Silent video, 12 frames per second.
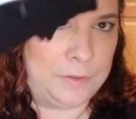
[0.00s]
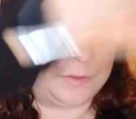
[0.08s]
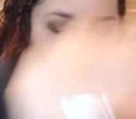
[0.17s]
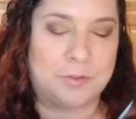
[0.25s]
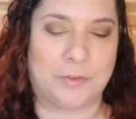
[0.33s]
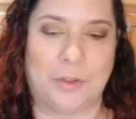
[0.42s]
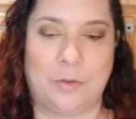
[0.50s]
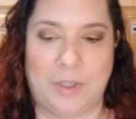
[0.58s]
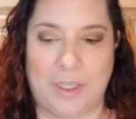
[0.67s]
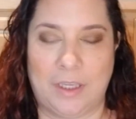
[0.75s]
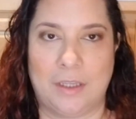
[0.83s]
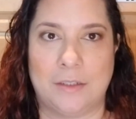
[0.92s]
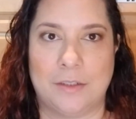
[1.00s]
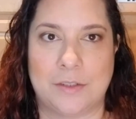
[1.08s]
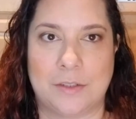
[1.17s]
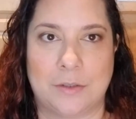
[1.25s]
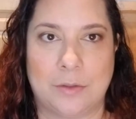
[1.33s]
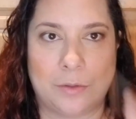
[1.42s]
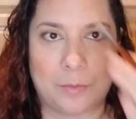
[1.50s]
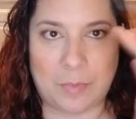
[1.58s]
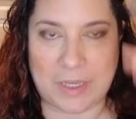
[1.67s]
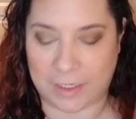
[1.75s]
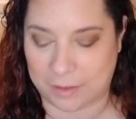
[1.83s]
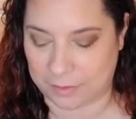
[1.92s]
Just going in to
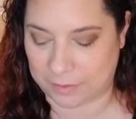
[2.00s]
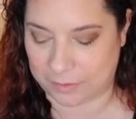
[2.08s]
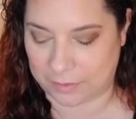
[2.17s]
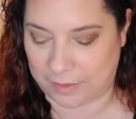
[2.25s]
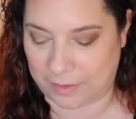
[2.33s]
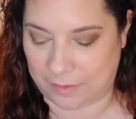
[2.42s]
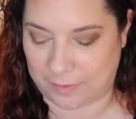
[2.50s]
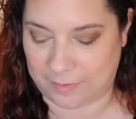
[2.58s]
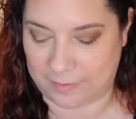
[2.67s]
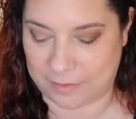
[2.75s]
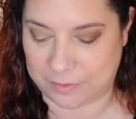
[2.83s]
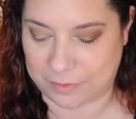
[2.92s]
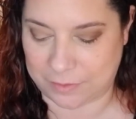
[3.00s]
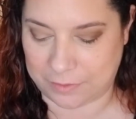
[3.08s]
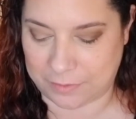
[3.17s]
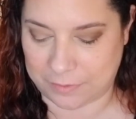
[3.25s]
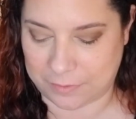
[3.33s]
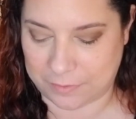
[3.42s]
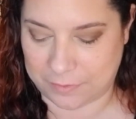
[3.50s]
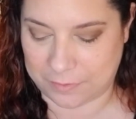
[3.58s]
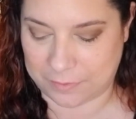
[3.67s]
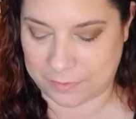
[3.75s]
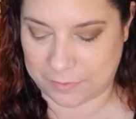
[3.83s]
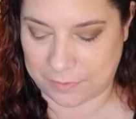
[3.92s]
pack a little in the center.
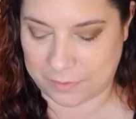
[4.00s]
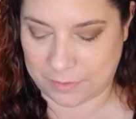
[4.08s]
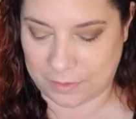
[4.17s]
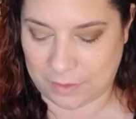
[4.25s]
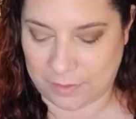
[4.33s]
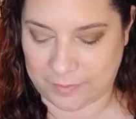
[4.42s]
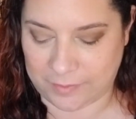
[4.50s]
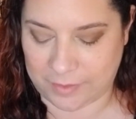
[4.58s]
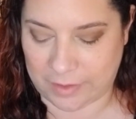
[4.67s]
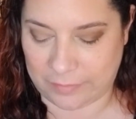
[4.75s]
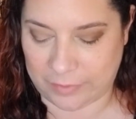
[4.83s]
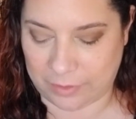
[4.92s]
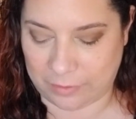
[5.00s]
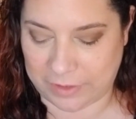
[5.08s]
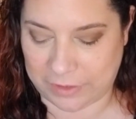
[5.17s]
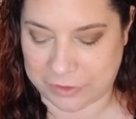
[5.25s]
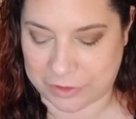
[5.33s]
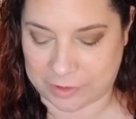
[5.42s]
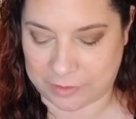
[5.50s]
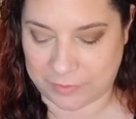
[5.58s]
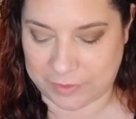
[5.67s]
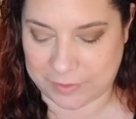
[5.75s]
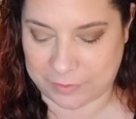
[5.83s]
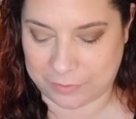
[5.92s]
This is kind of a greenish
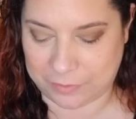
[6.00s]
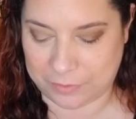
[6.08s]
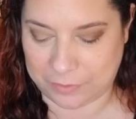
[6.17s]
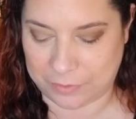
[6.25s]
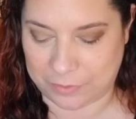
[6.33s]
olivey tone.